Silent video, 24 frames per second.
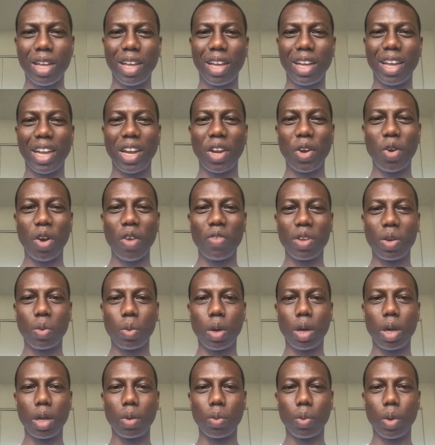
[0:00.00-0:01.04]
Hello,
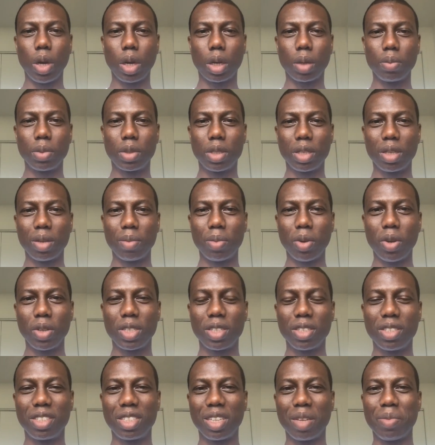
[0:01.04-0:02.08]
everyone. Welcome to the
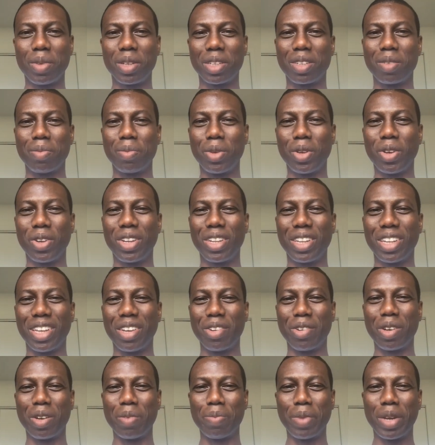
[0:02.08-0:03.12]
Merchant Seaman community
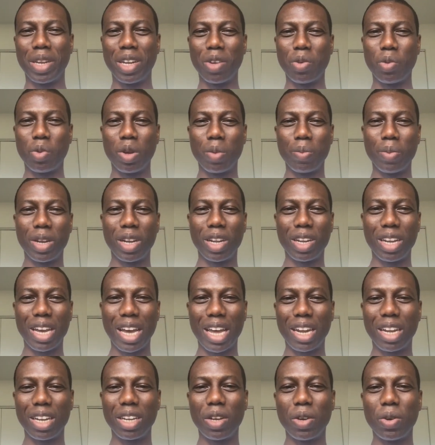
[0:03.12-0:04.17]
where men and women are
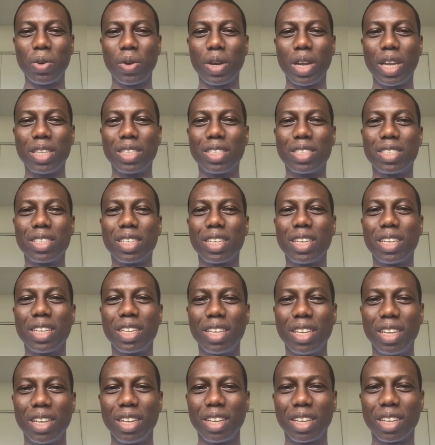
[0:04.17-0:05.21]
not alone at sea
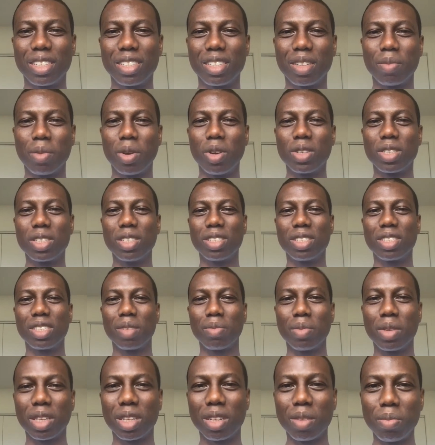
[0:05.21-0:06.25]
because the Merchant
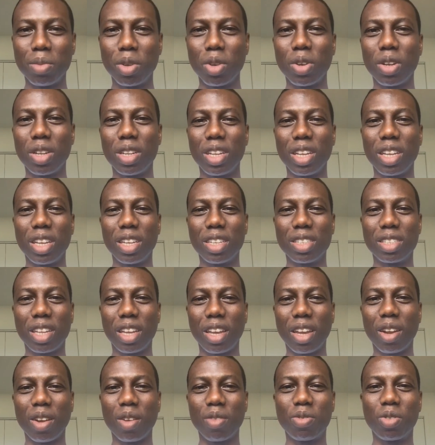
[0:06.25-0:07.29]
Seaman community is
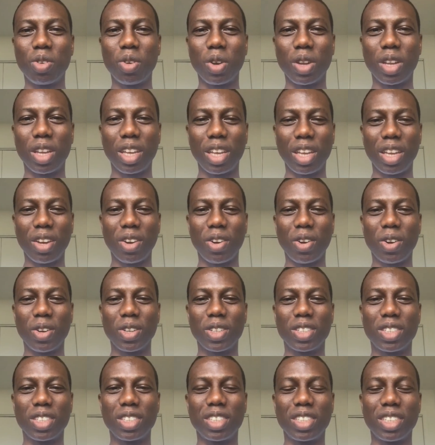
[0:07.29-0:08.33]
here for he or
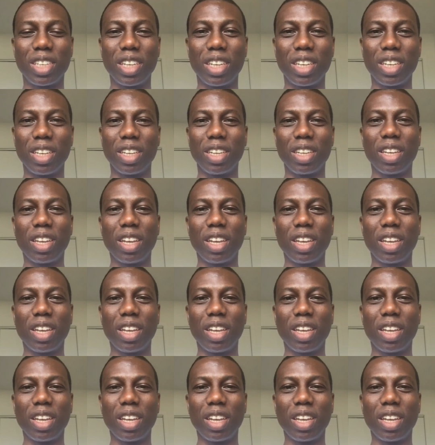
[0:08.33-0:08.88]
she.